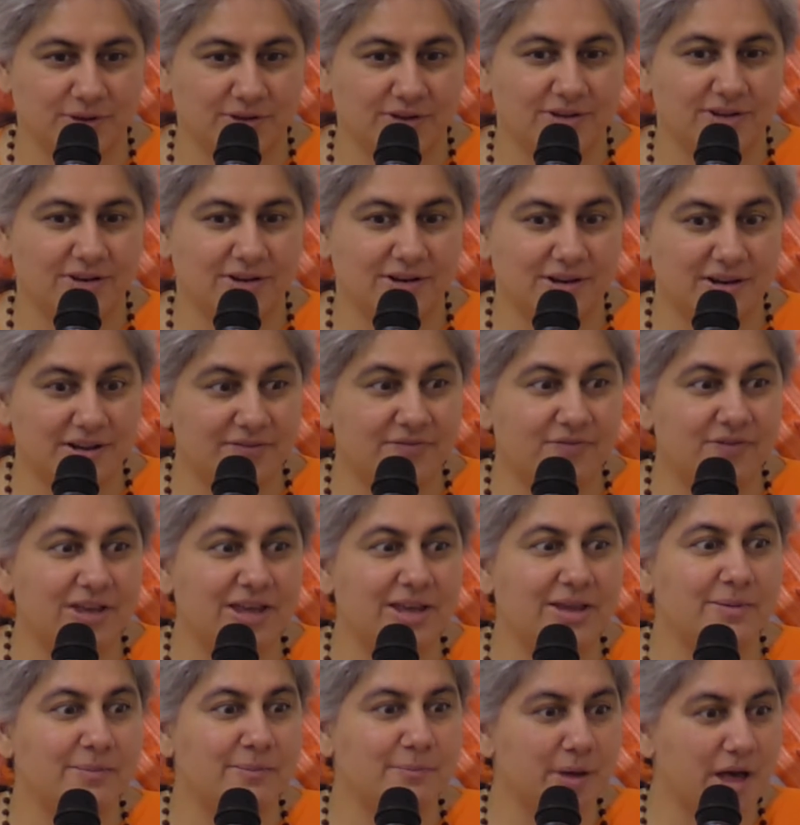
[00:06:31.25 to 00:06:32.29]

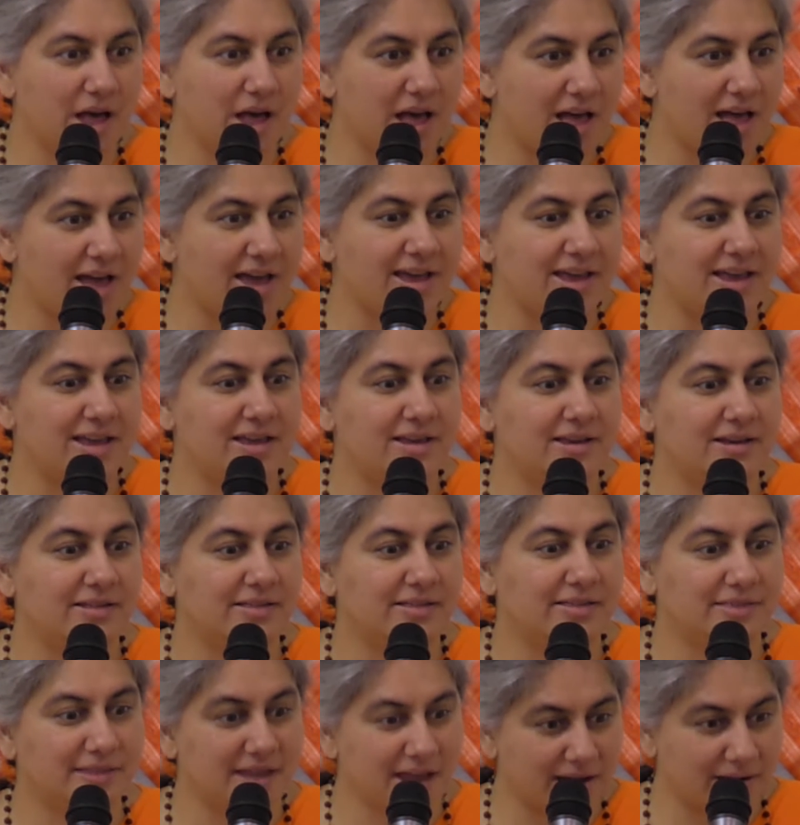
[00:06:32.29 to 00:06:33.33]
living by
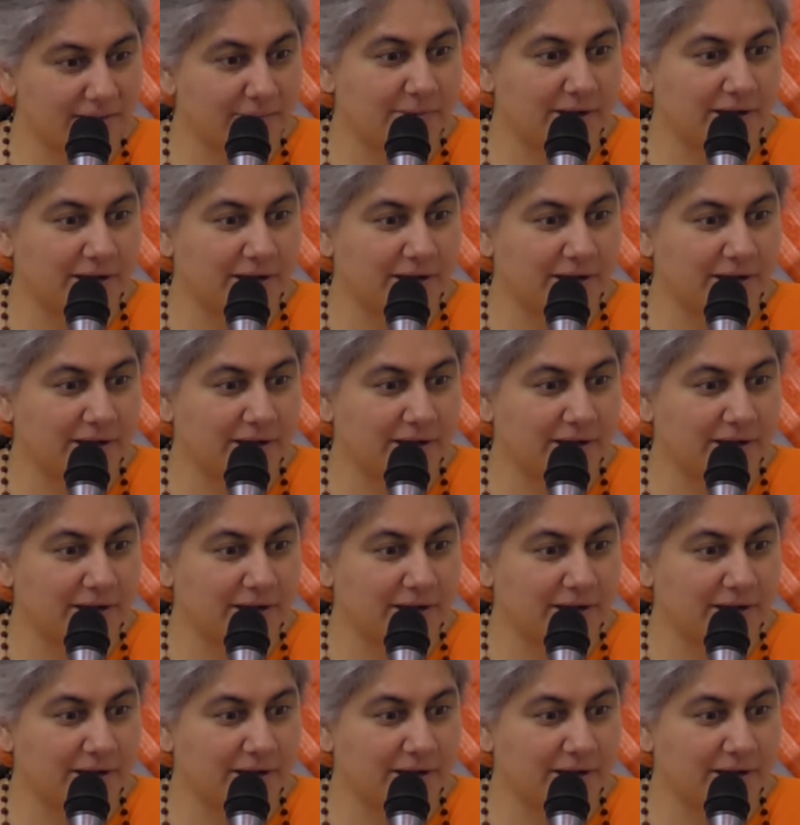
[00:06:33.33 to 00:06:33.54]
dharma.